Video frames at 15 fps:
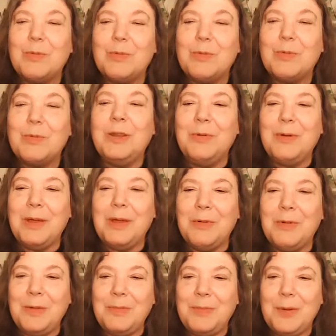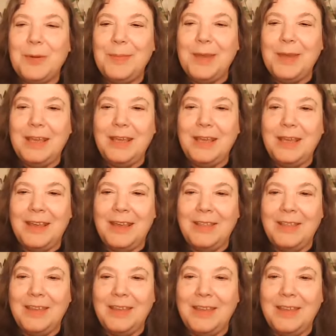We're going to wait one more minute
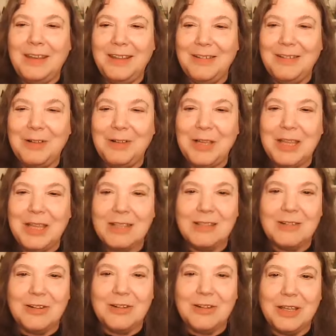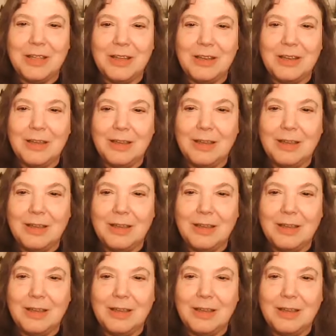and then we'll get started.